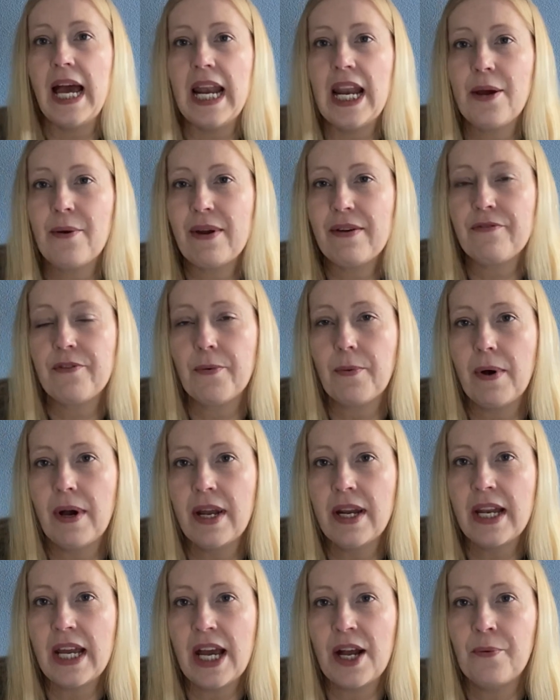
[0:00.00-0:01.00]
Hello
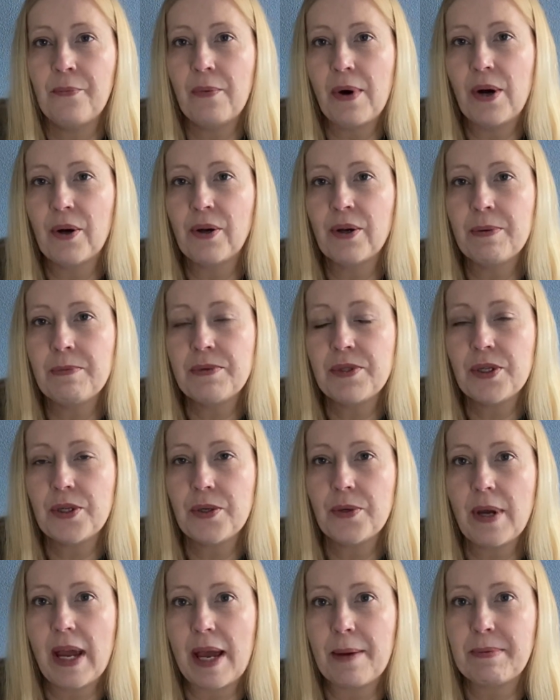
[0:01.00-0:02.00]
everyone and welcome
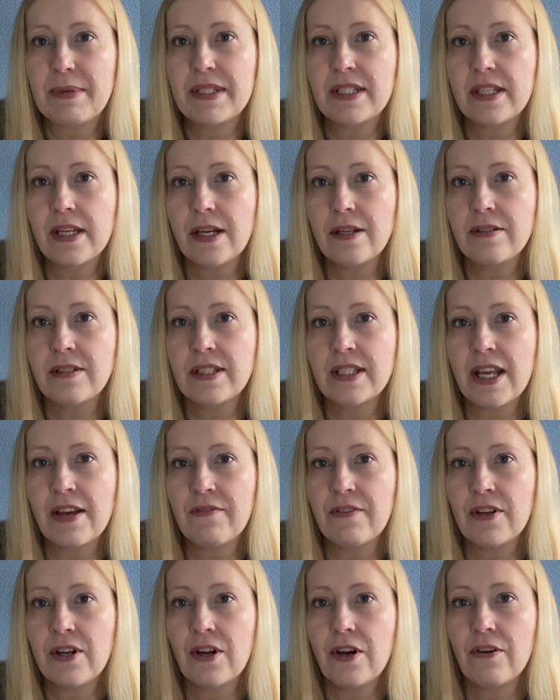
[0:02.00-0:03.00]
to episode
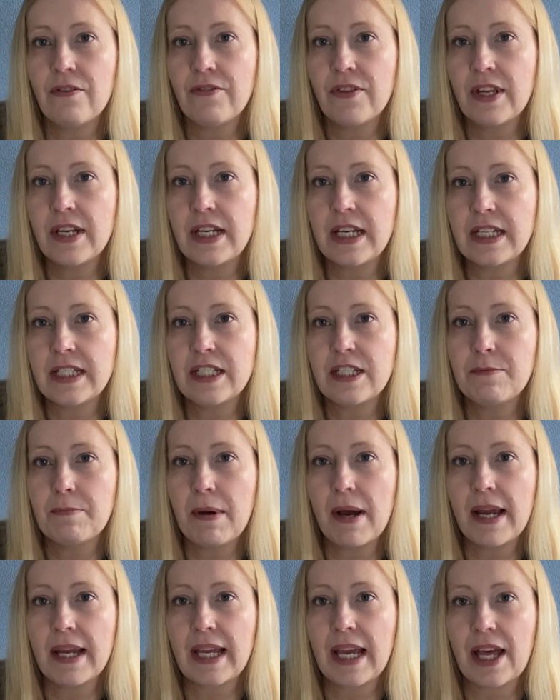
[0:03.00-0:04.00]
7 of the Knitted
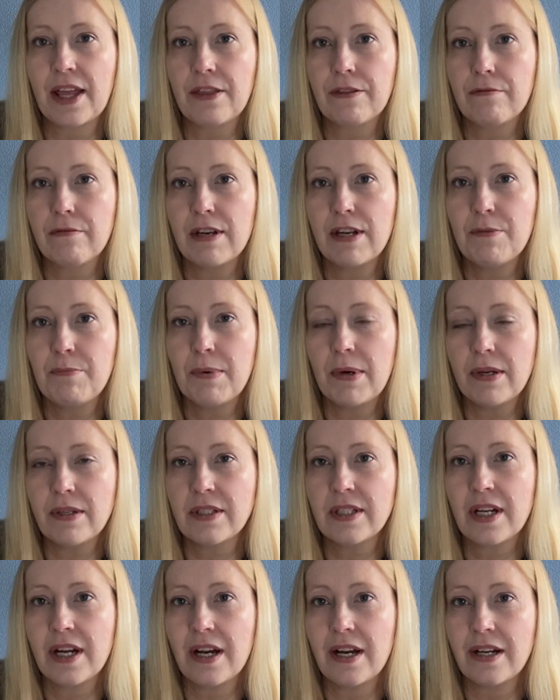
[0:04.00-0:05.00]
by Catherine
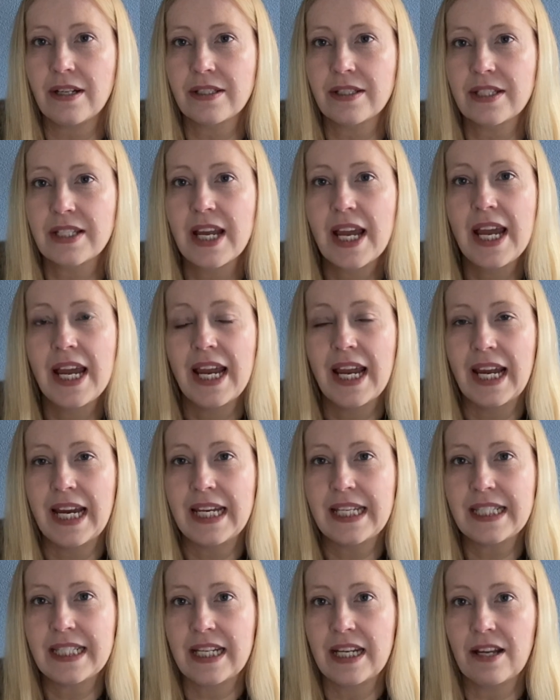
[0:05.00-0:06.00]
podcast.
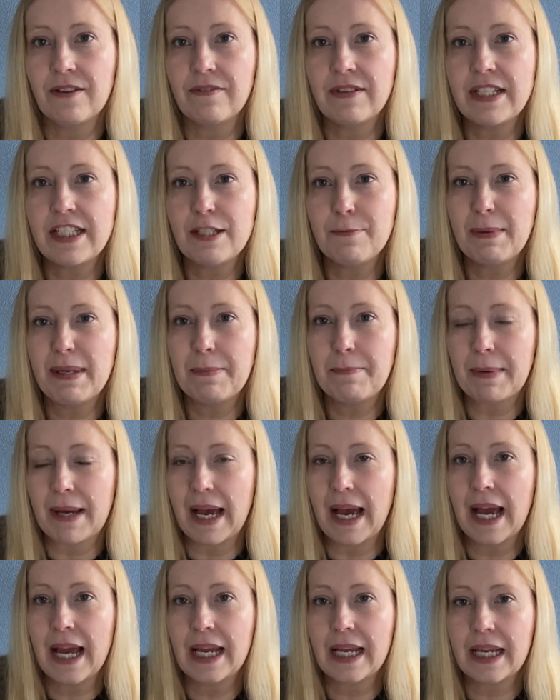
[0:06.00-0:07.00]
It's lovely to be
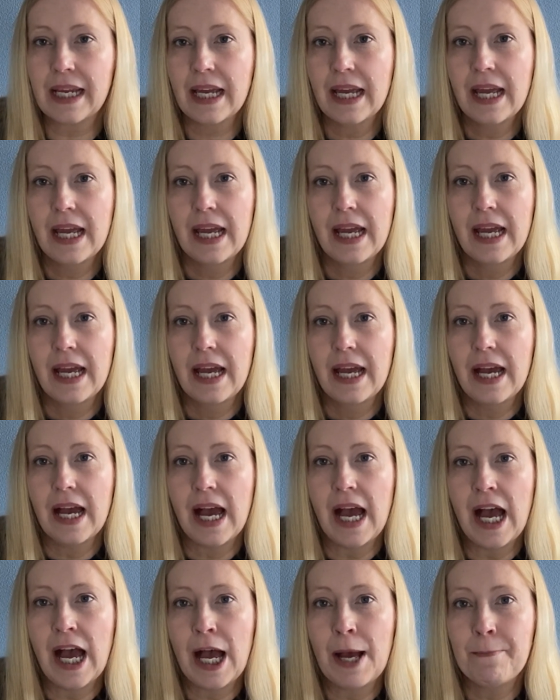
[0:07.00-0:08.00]
back
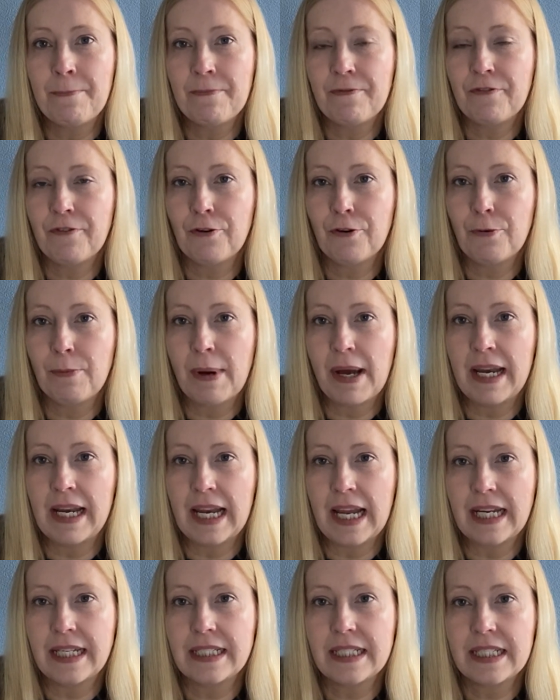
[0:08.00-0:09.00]
for my
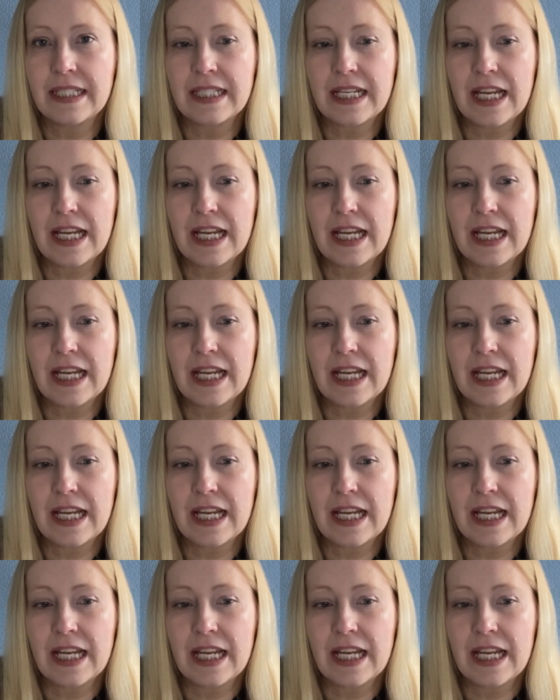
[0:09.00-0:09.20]
latest